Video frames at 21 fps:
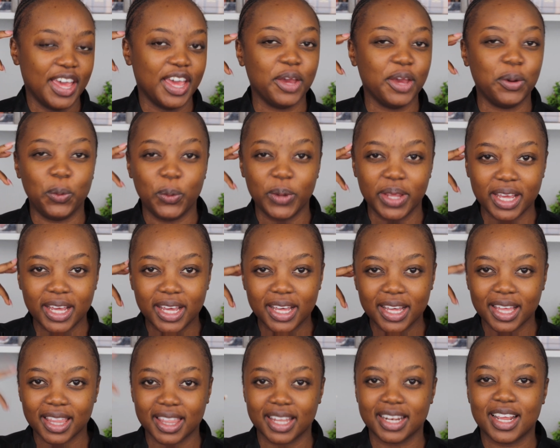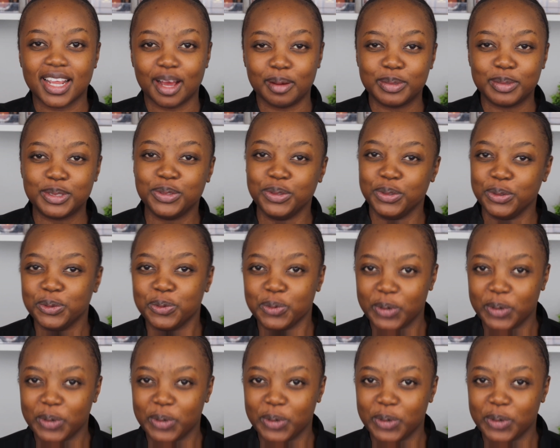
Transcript: a wig that comes to you